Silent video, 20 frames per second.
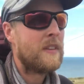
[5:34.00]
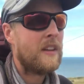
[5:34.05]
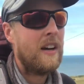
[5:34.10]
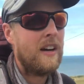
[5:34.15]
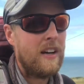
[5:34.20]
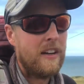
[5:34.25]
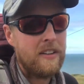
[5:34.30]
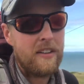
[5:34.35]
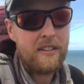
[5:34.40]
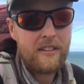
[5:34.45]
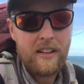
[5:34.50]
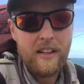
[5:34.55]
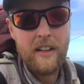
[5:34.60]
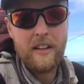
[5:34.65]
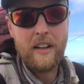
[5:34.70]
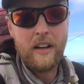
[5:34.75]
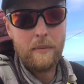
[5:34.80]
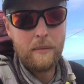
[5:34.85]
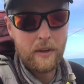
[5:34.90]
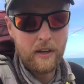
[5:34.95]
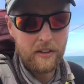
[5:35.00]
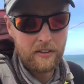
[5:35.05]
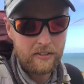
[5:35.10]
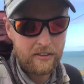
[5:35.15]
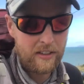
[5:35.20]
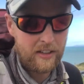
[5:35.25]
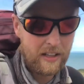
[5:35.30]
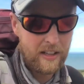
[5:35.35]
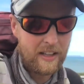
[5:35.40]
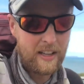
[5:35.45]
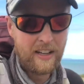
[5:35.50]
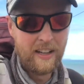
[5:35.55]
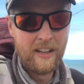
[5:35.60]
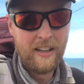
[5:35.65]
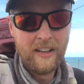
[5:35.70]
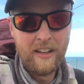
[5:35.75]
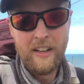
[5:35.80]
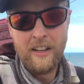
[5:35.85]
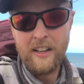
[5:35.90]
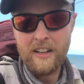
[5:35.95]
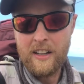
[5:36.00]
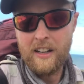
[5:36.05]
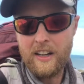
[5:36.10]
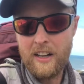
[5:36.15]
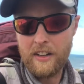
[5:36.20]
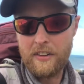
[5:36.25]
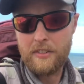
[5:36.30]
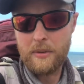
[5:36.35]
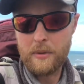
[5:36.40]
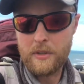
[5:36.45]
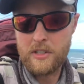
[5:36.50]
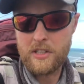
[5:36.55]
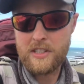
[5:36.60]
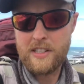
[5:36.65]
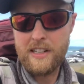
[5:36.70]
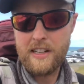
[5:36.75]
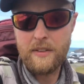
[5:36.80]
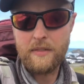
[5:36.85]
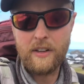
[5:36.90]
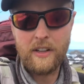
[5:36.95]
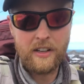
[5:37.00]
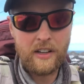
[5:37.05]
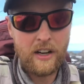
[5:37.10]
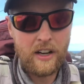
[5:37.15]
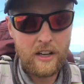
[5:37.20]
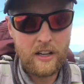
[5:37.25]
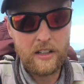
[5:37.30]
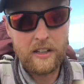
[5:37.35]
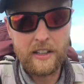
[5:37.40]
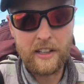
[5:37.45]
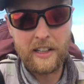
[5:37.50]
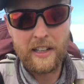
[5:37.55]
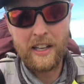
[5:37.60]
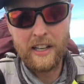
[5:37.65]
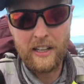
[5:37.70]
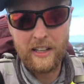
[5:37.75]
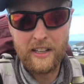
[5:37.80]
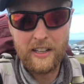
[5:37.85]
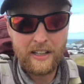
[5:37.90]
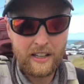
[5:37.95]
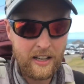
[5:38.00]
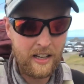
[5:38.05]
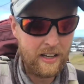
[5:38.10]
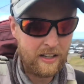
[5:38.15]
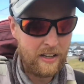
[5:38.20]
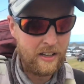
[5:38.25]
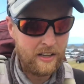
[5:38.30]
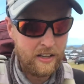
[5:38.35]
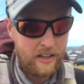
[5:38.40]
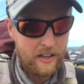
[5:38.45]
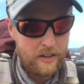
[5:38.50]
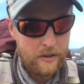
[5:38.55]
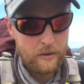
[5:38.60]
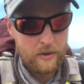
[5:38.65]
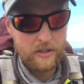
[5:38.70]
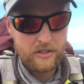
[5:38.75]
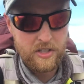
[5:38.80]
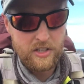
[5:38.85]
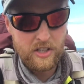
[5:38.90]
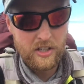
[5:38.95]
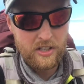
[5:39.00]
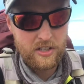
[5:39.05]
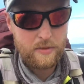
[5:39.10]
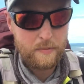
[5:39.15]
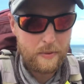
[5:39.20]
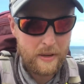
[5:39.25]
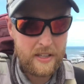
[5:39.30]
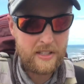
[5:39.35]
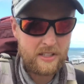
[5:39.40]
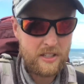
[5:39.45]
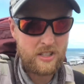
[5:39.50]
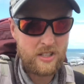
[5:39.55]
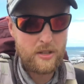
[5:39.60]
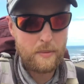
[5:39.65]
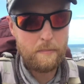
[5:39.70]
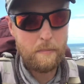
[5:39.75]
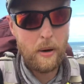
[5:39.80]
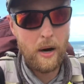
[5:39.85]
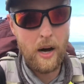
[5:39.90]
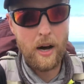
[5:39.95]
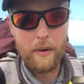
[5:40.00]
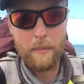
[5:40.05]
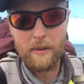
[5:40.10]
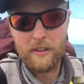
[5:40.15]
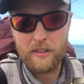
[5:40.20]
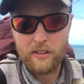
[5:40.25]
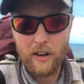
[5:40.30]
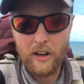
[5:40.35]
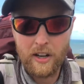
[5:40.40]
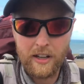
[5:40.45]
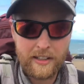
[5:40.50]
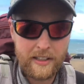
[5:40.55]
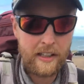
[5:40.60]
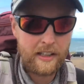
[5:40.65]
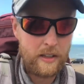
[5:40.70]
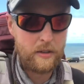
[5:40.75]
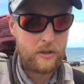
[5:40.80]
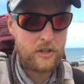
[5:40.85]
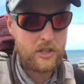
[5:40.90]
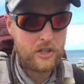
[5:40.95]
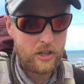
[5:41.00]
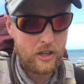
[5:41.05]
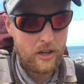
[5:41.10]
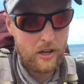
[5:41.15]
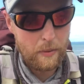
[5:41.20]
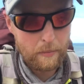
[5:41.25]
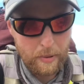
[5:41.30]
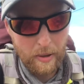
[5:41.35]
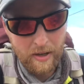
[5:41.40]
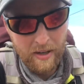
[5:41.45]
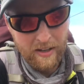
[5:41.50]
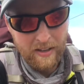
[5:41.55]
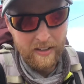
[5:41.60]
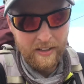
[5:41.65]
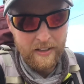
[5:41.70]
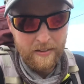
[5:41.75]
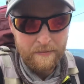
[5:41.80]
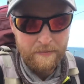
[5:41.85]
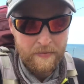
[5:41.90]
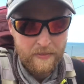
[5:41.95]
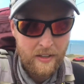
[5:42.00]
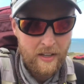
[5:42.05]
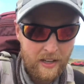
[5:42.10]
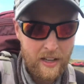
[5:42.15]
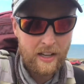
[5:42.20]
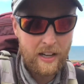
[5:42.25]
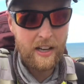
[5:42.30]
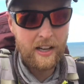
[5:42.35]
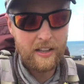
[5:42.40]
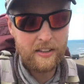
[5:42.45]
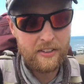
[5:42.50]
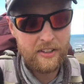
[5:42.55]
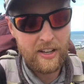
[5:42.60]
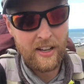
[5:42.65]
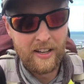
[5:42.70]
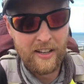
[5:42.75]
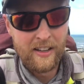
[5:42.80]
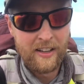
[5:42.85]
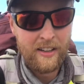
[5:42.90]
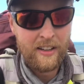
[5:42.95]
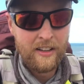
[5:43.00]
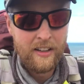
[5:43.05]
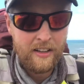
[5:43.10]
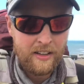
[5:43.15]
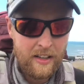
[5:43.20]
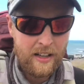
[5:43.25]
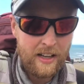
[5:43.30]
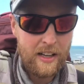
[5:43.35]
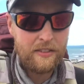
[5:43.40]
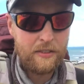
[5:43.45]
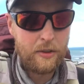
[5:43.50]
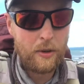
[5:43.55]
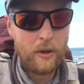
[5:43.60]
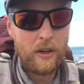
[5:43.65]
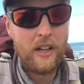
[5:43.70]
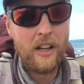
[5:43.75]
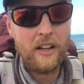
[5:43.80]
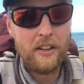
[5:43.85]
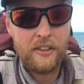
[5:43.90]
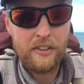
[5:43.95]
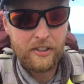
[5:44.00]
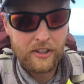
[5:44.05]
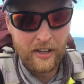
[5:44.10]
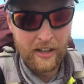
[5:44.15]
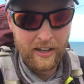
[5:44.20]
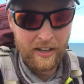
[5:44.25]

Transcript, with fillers: and it's cleared up nicely uh, so we're just leaving Hartland Quay which is basically just a pub, a tiny little shop and and toilets